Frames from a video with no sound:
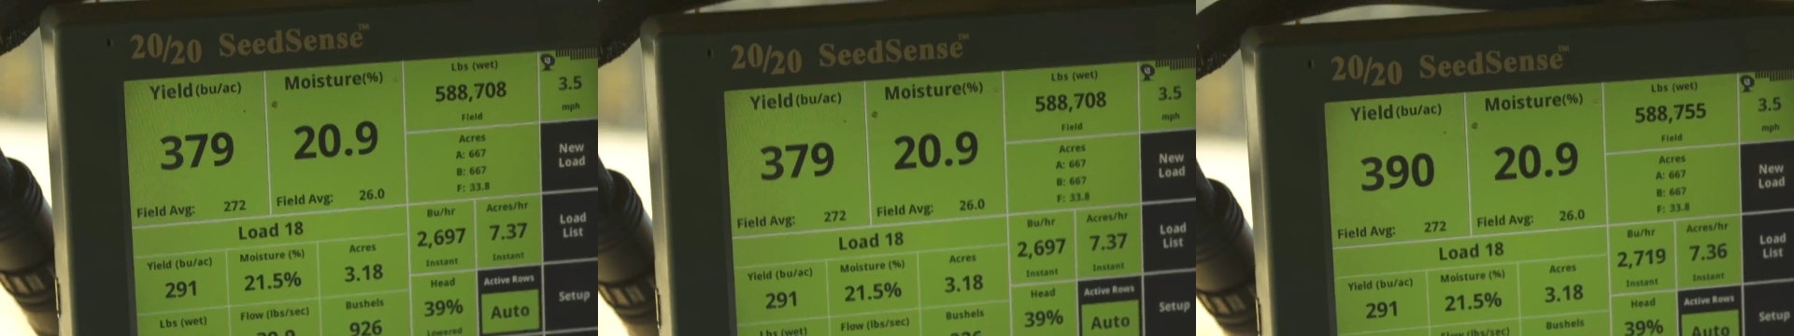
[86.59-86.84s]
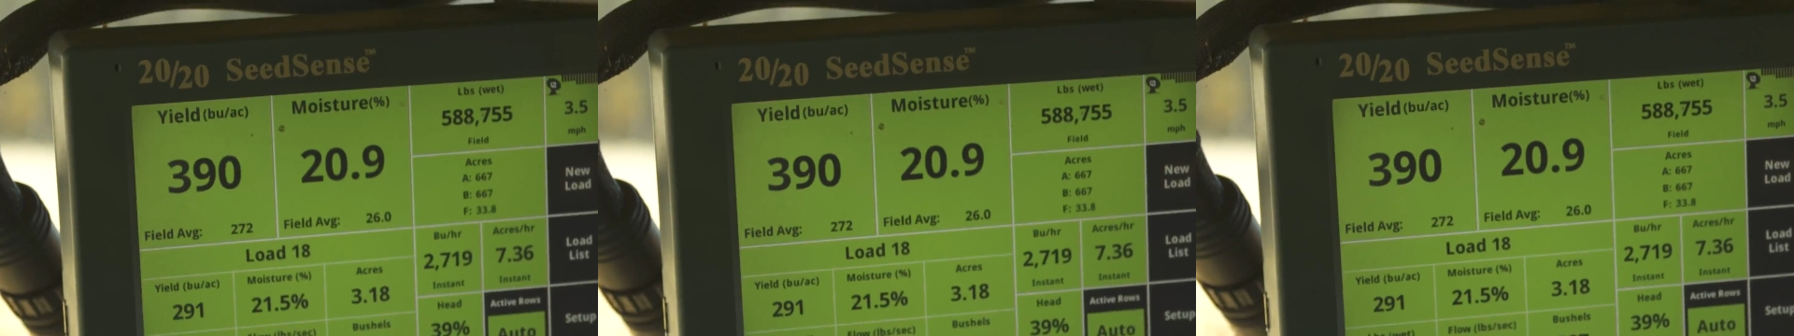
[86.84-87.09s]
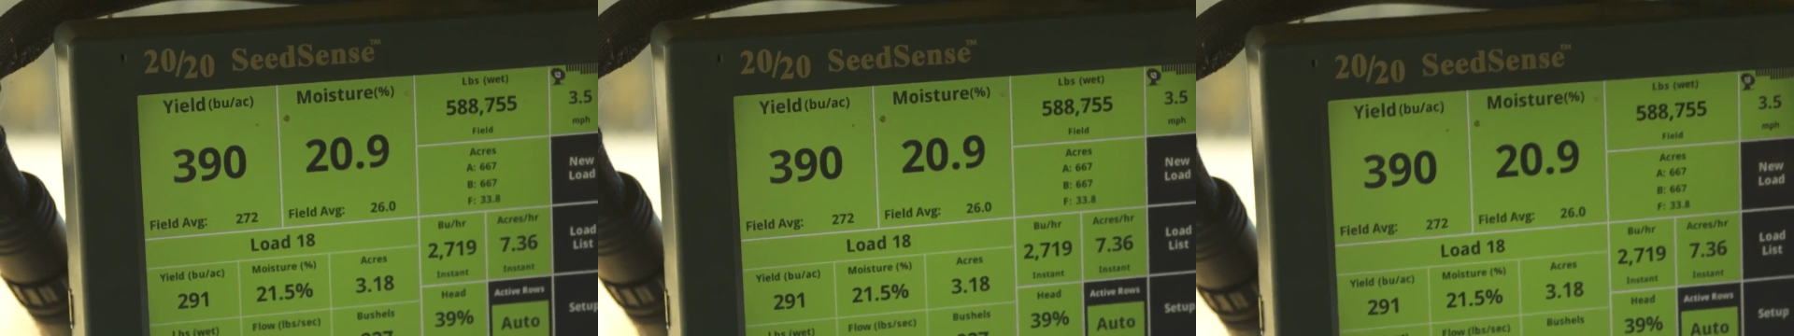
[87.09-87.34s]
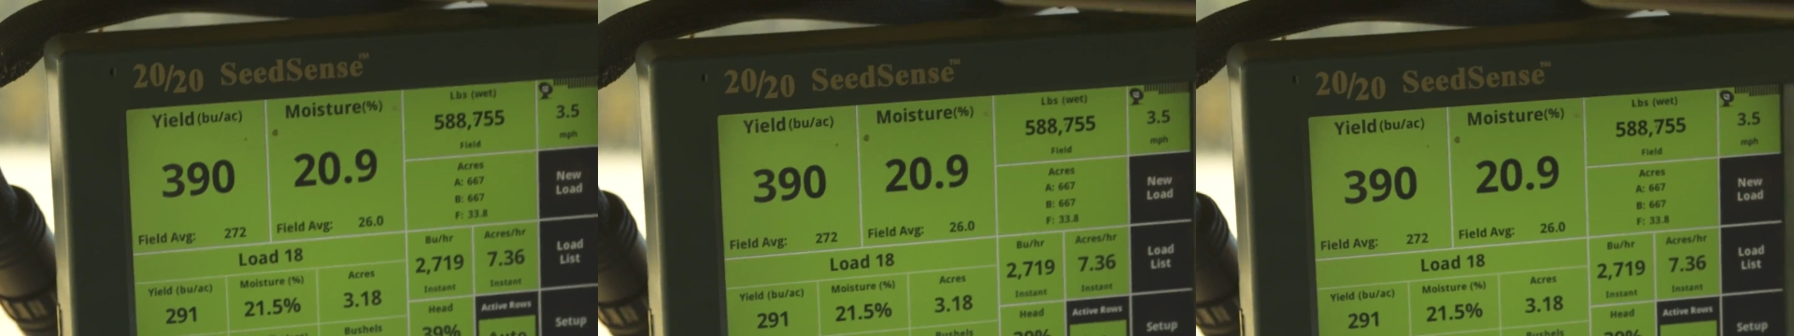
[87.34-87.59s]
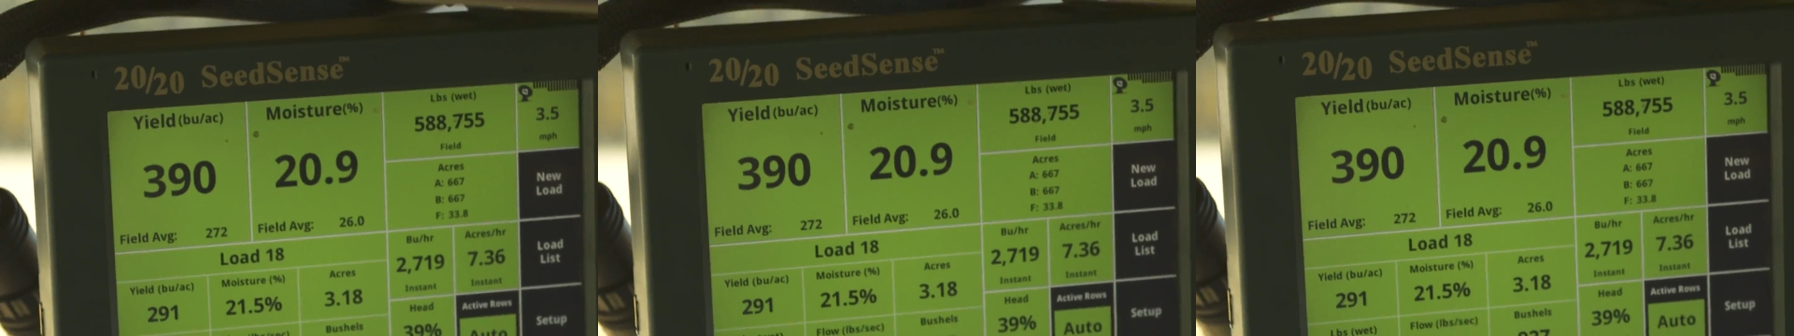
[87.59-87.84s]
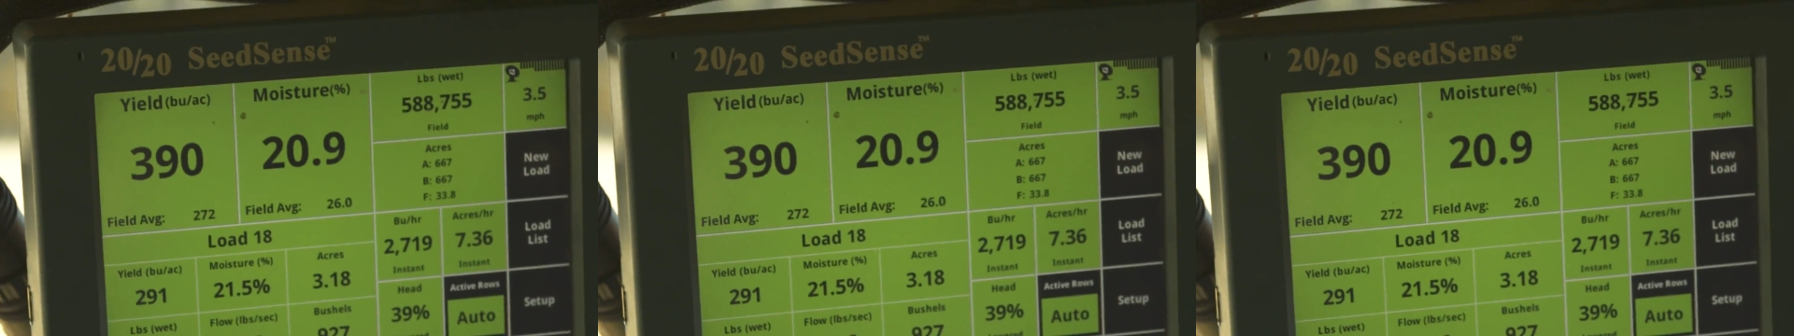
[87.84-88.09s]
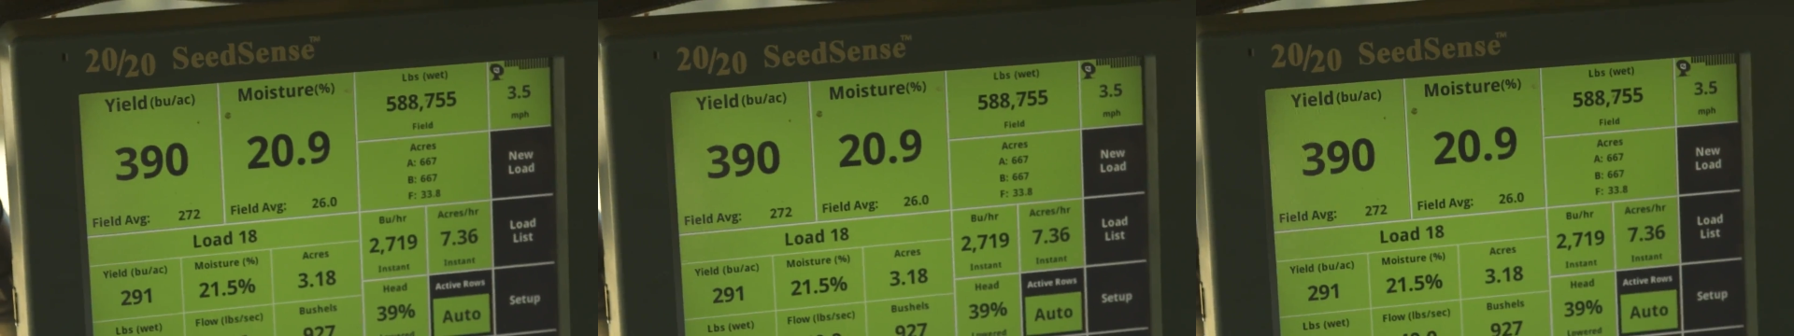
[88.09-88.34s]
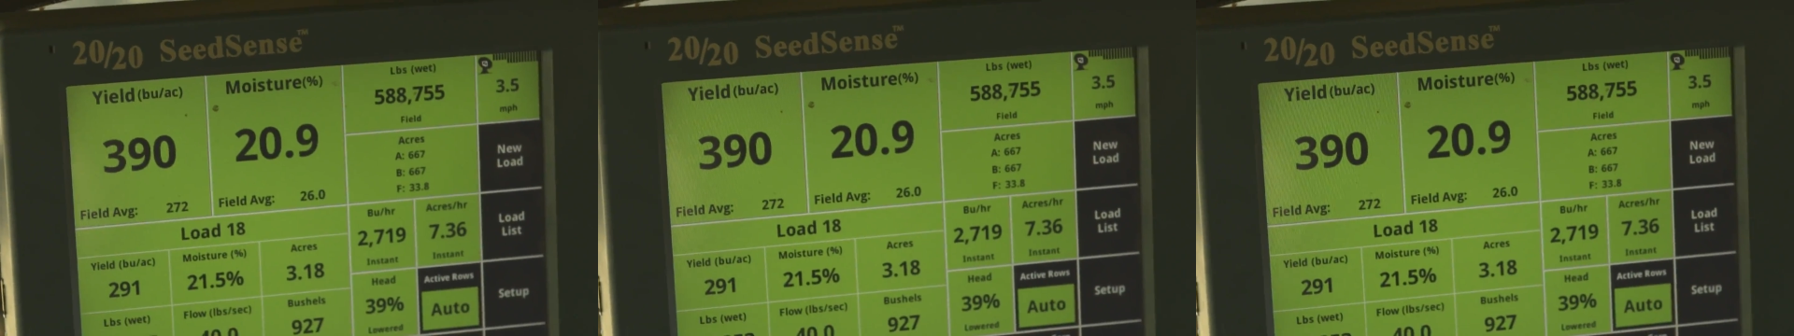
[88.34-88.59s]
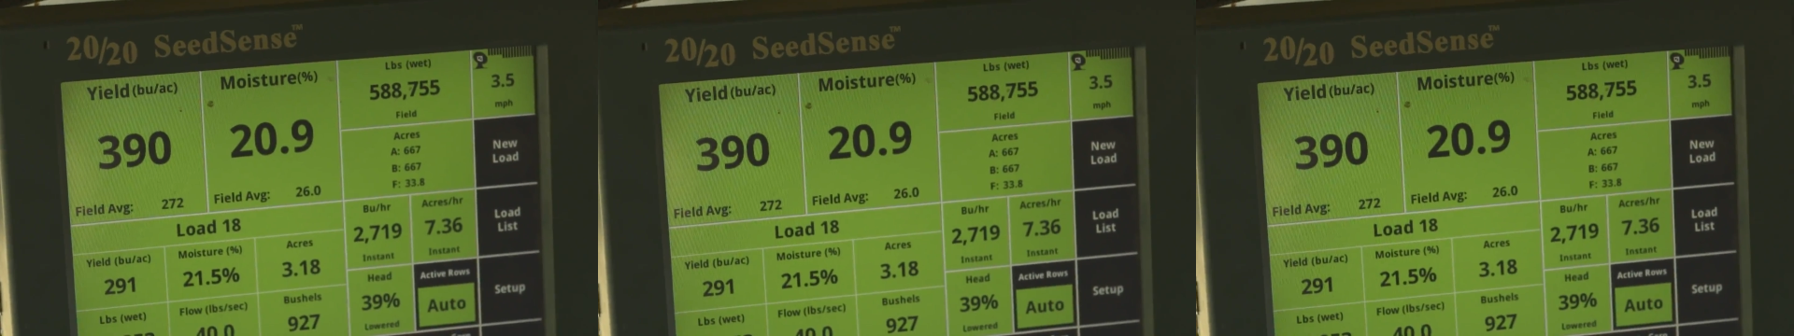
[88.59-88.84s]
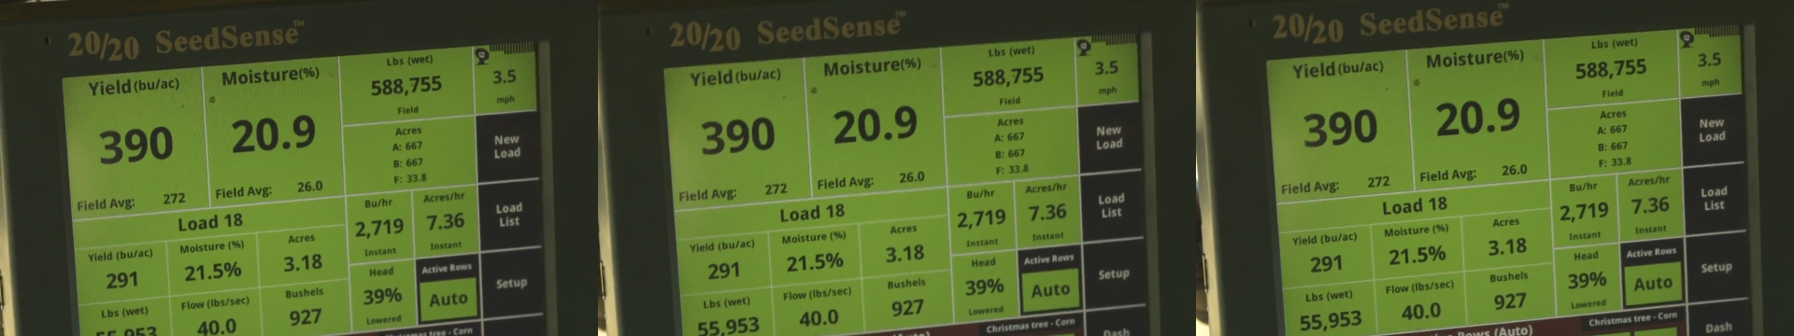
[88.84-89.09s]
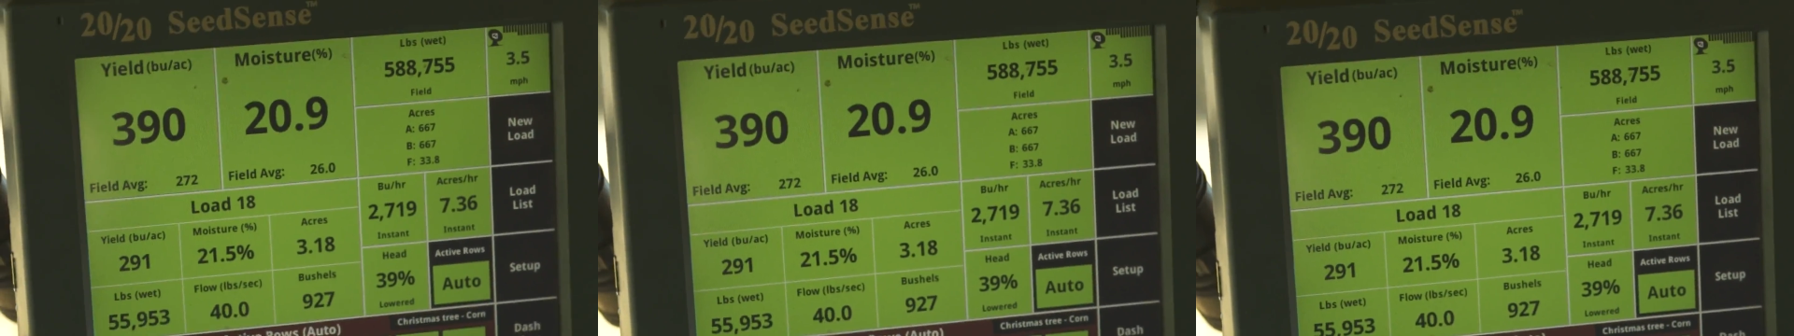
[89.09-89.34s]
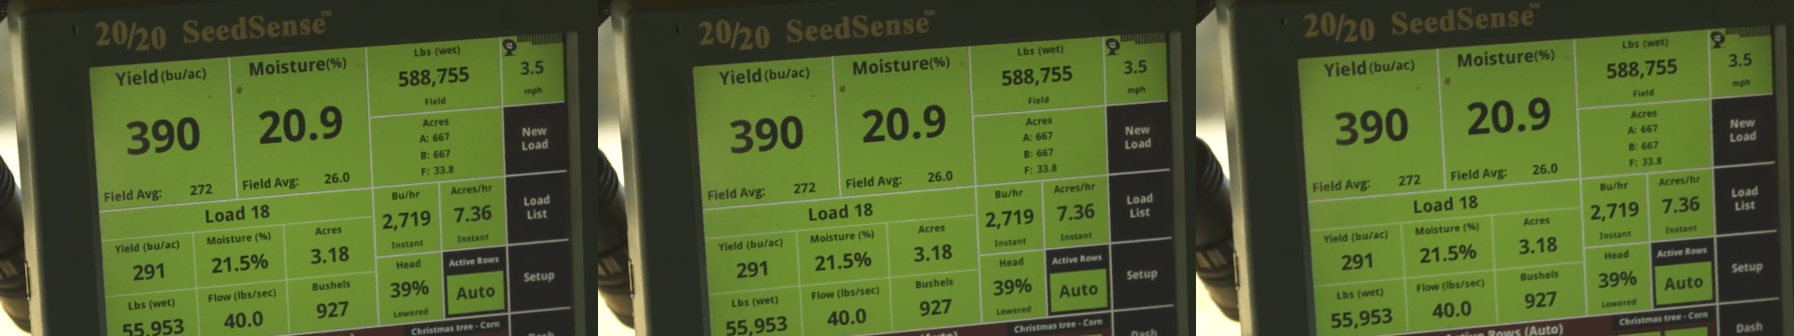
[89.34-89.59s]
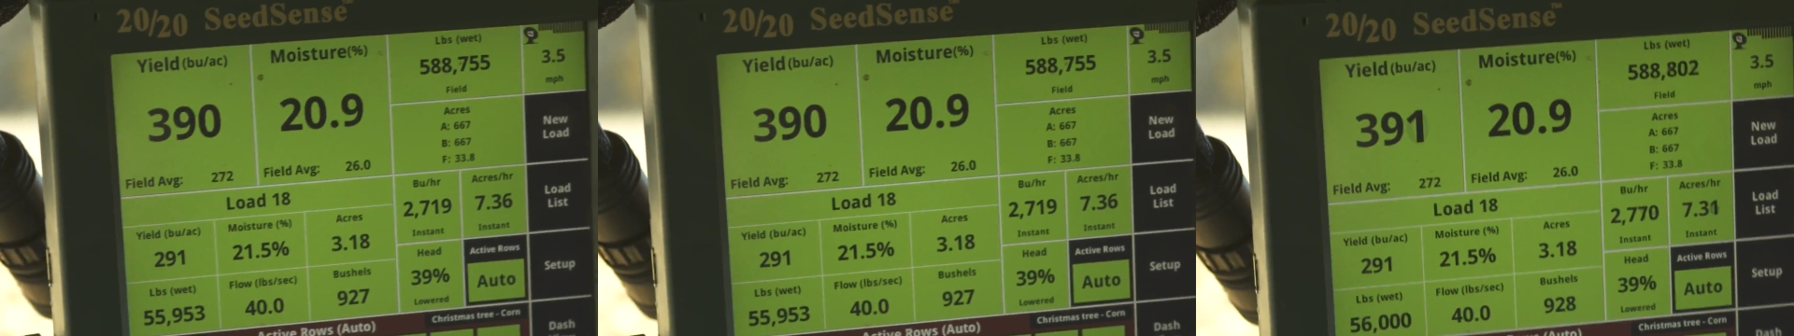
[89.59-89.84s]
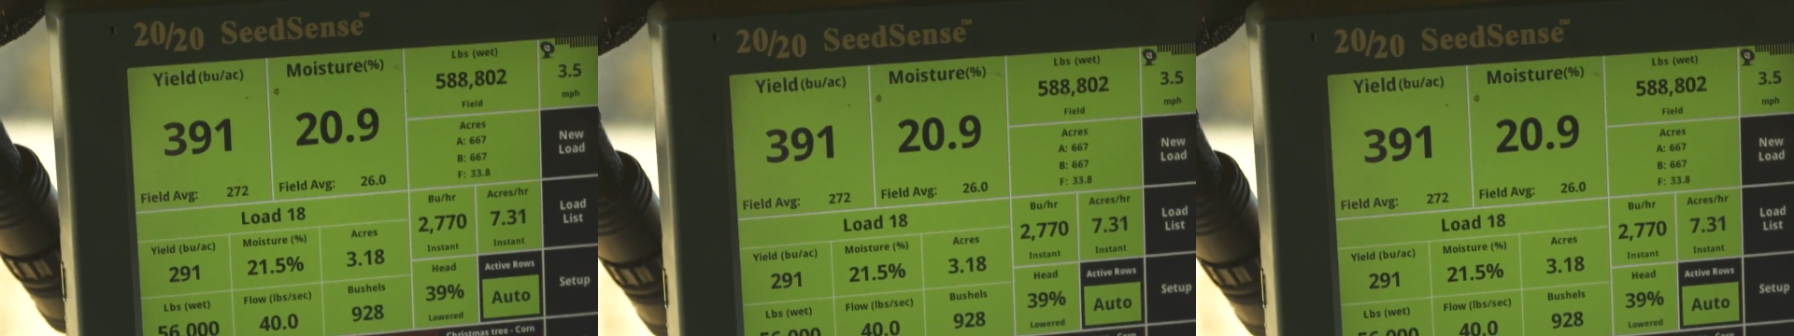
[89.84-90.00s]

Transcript: Nobody's mouth can be seen.